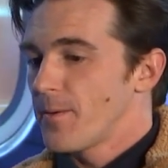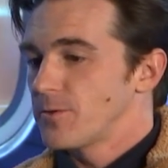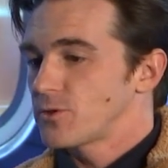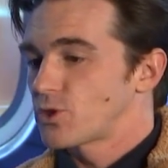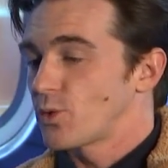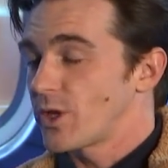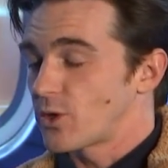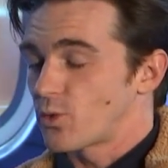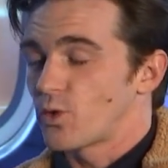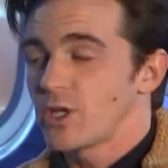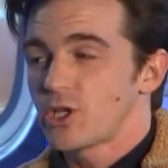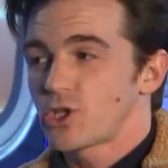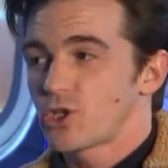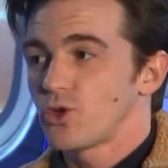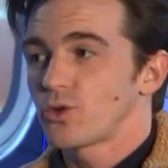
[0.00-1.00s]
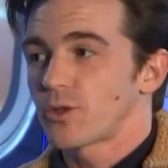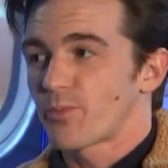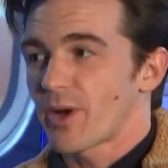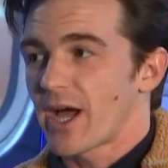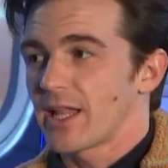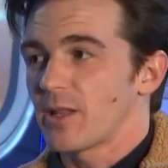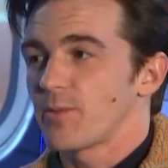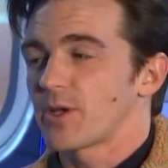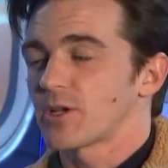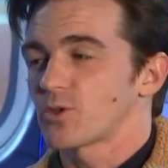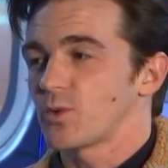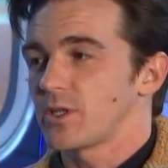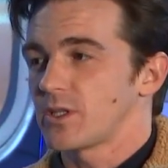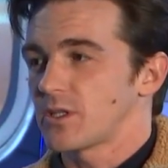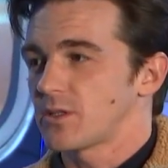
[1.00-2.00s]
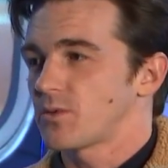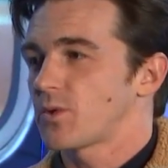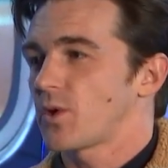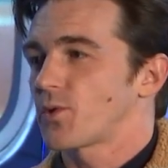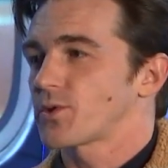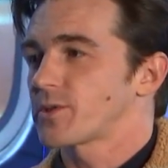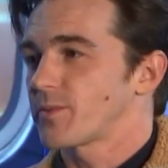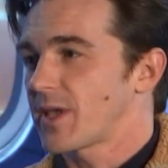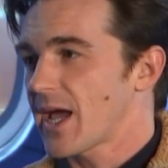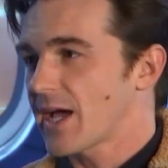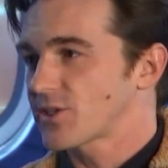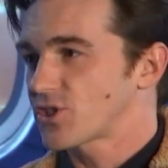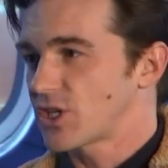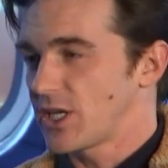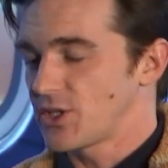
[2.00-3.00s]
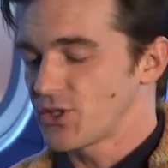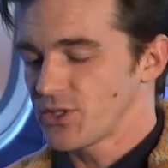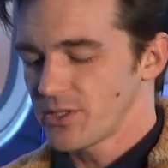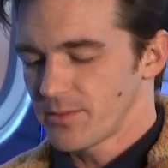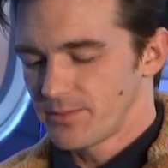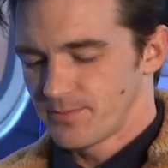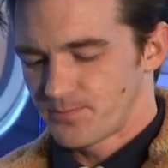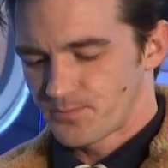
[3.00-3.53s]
So we had to reshoot the pilot because there were some cast changes.